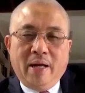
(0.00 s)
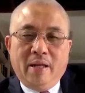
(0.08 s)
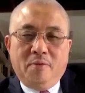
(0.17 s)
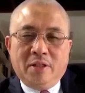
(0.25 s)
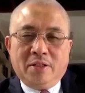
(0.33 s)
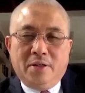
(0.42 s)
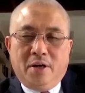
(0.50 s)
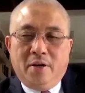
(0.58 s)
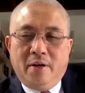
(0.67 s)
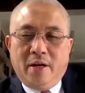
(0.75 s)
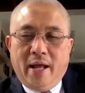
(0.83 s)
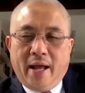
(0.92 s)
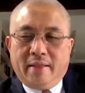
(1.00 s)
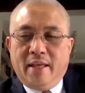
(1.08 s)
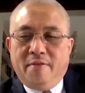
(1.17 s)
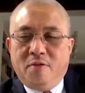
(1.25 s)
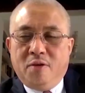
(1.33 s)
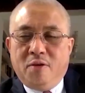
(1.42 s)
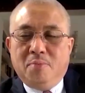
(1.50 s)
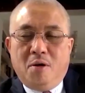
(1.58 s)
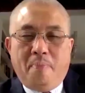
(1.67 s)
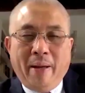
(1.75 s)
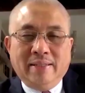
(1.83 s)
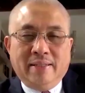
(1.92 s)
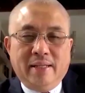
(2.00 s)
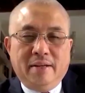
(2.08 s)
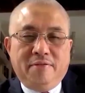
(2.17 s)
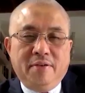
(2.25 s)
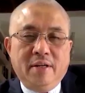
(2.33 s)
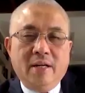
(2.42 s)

but it was not active. It was more passive.